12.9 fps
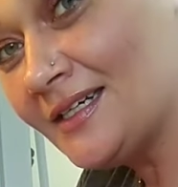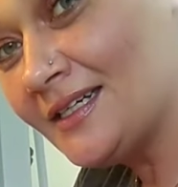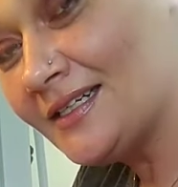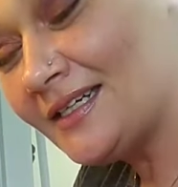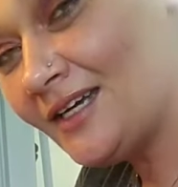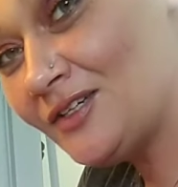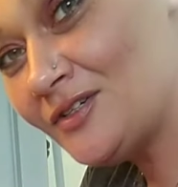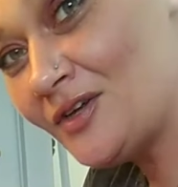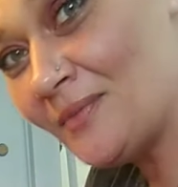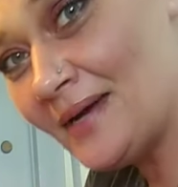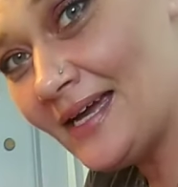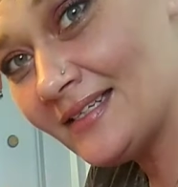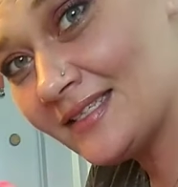Now, you know my
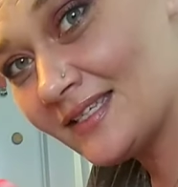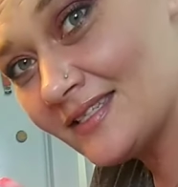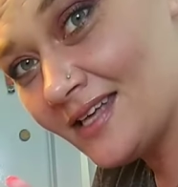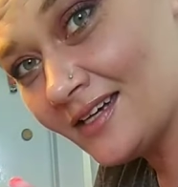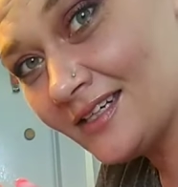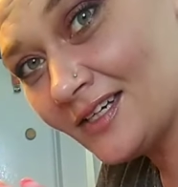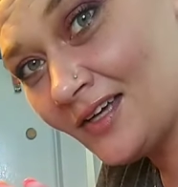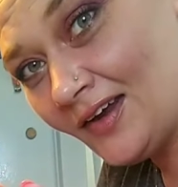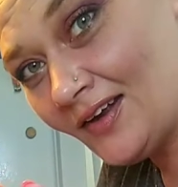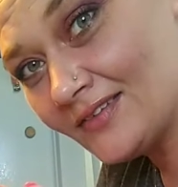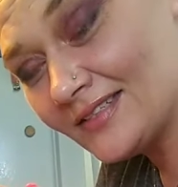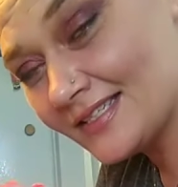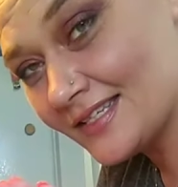ass is not going to cut
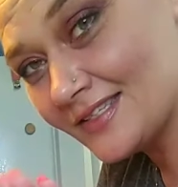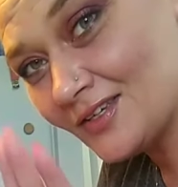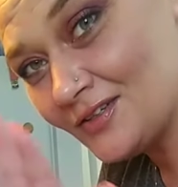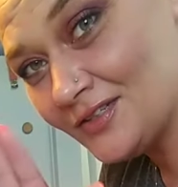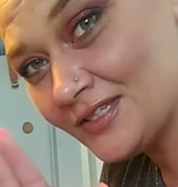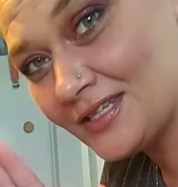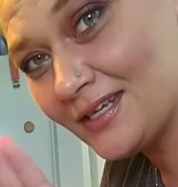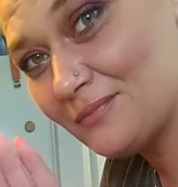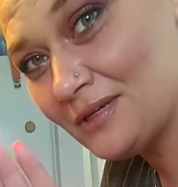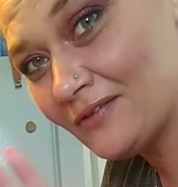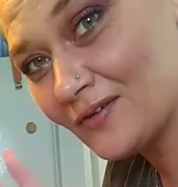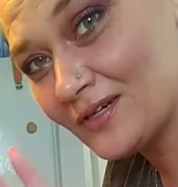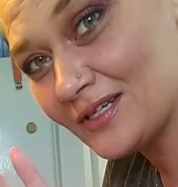on this. It's all just going to be
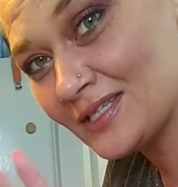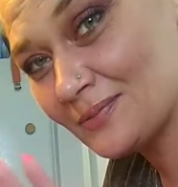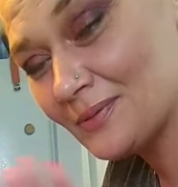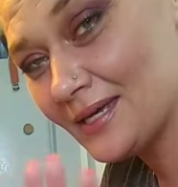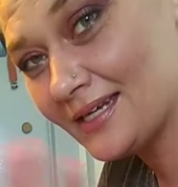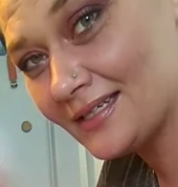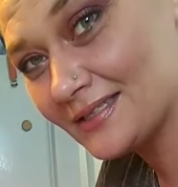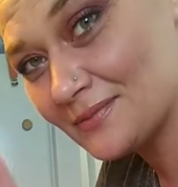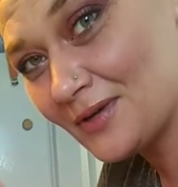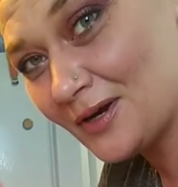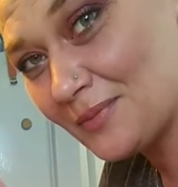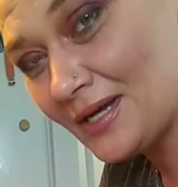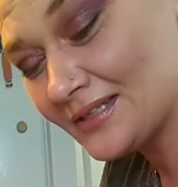for display because I'm not
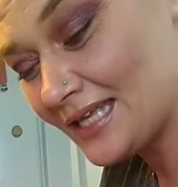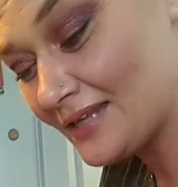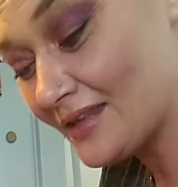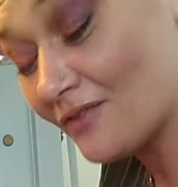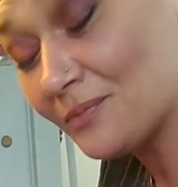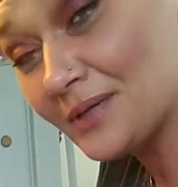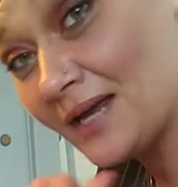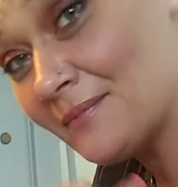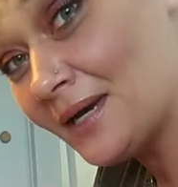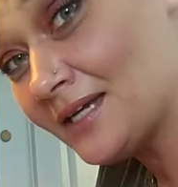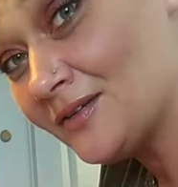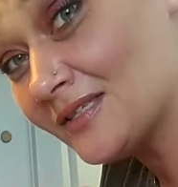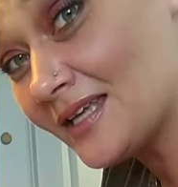about that life. But I might
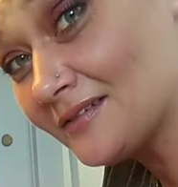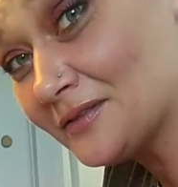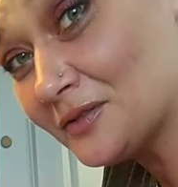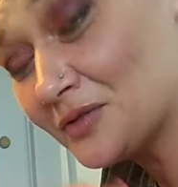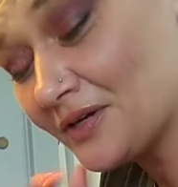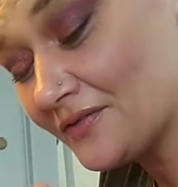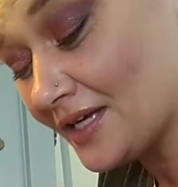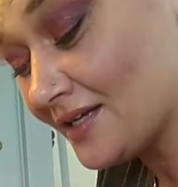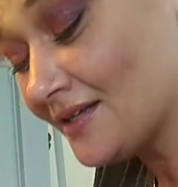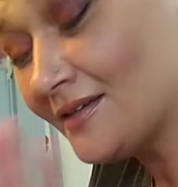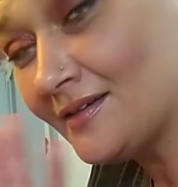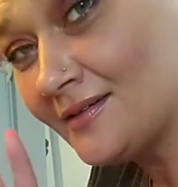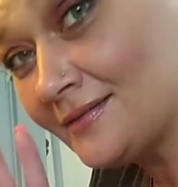use that little trivet.
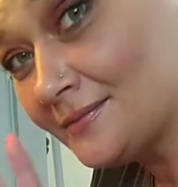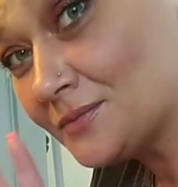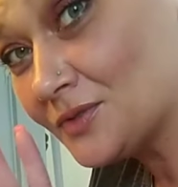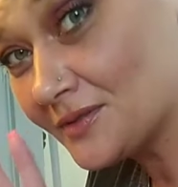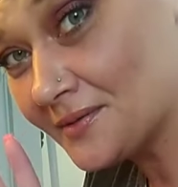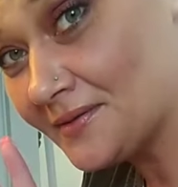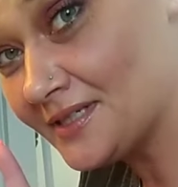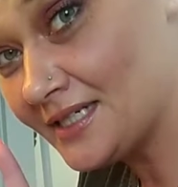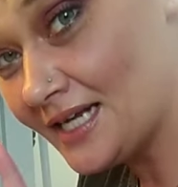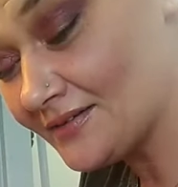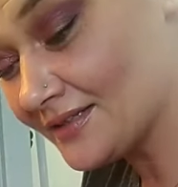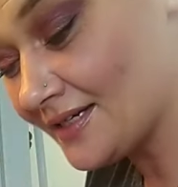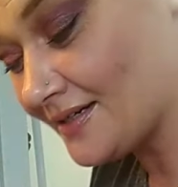Just throwing it
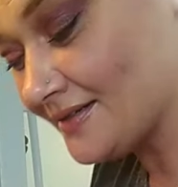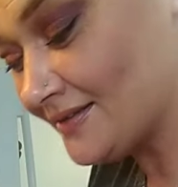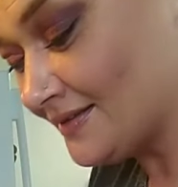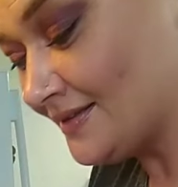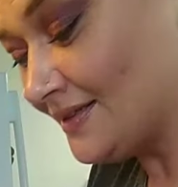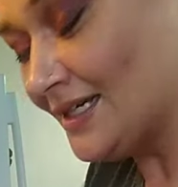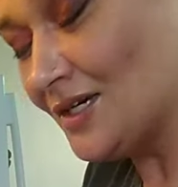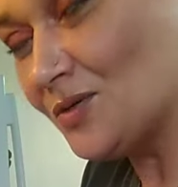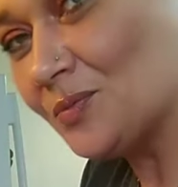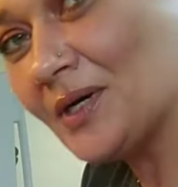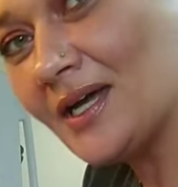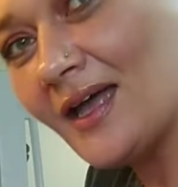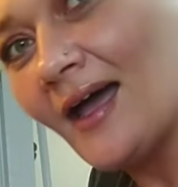out there.
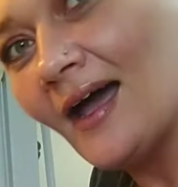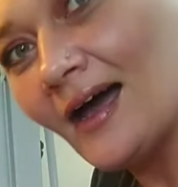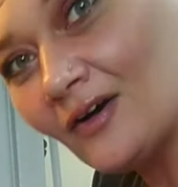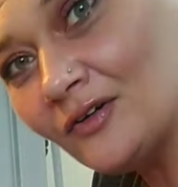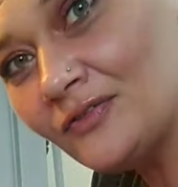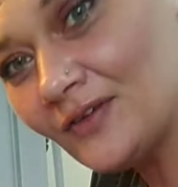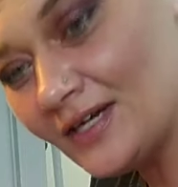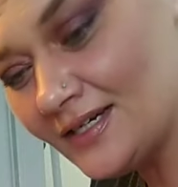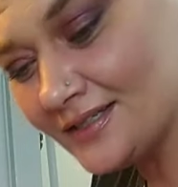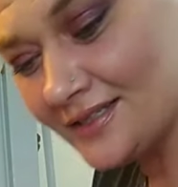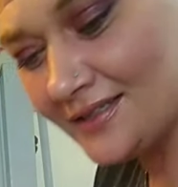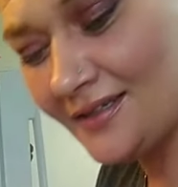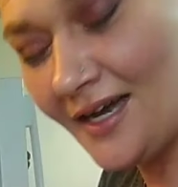But how
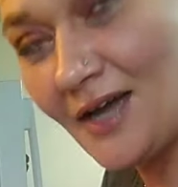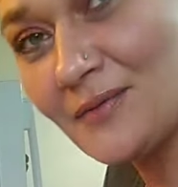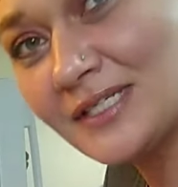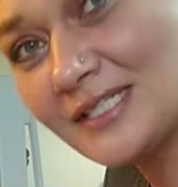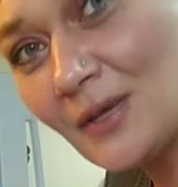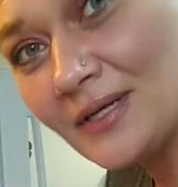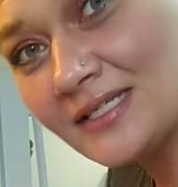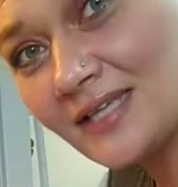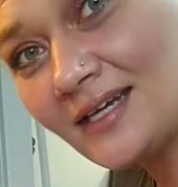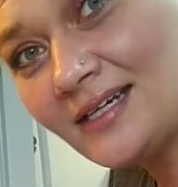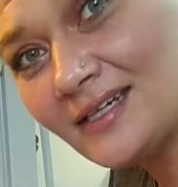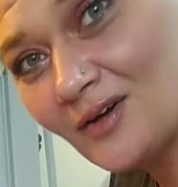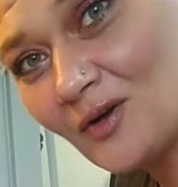fun. I was so
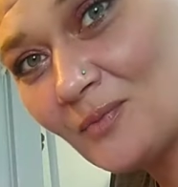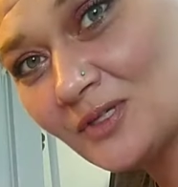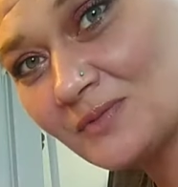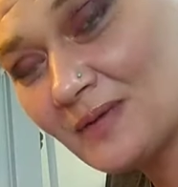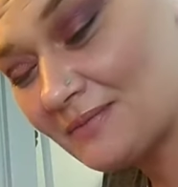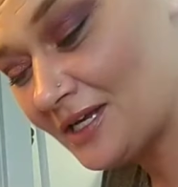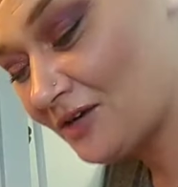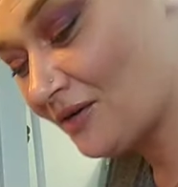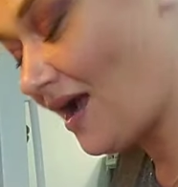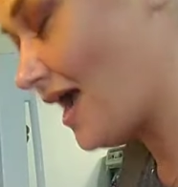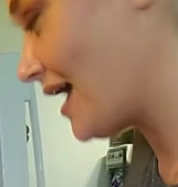excited it almost made me cry.